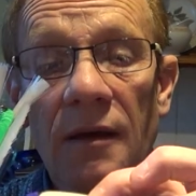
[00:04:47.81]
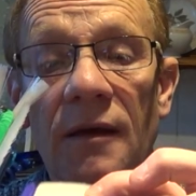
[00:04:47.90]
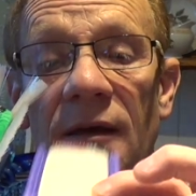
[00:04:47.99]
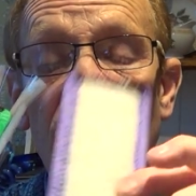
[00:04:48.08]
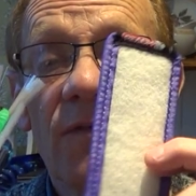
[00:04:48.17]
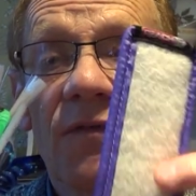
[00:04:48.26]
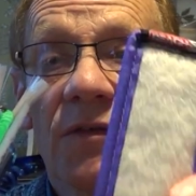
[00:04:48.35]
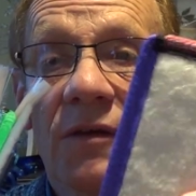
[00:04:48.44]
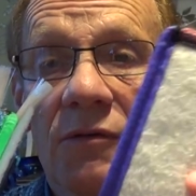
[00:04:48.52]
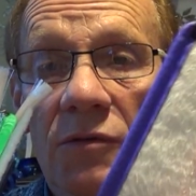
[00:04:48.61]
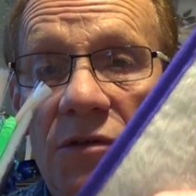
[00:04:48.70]
if
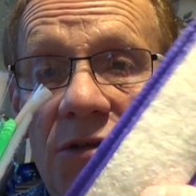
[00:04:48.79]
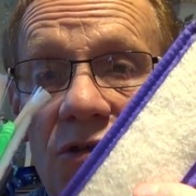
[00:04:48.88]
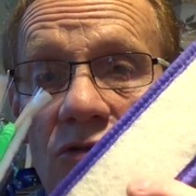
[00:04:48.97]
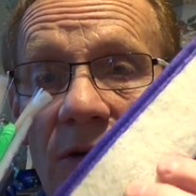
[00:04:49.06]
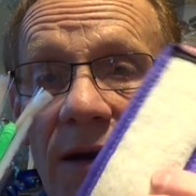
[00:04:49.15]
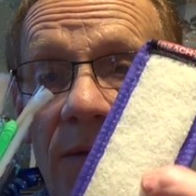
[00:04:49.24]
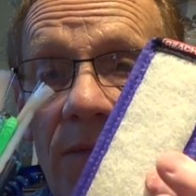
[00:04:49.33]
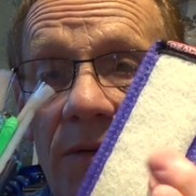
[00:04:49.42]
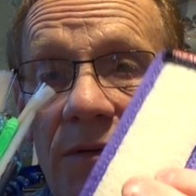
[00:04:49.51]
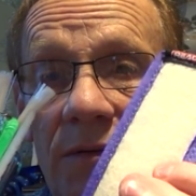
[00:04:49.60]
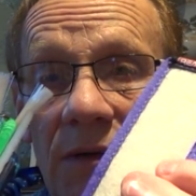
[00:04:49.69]
they were to trap
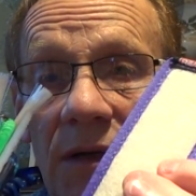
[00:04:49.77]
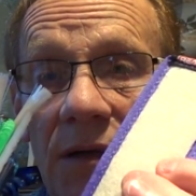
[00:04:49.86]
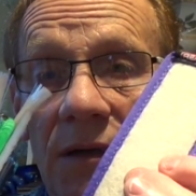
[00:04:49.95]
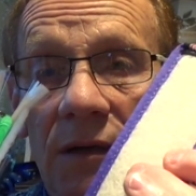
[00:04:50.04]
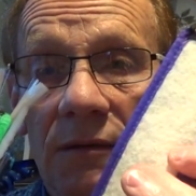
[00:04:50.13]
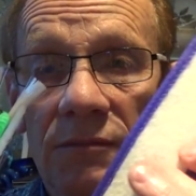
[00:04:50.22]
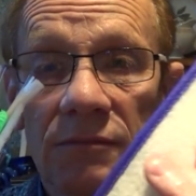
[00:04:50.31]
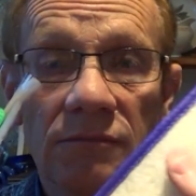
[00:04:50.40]
uh,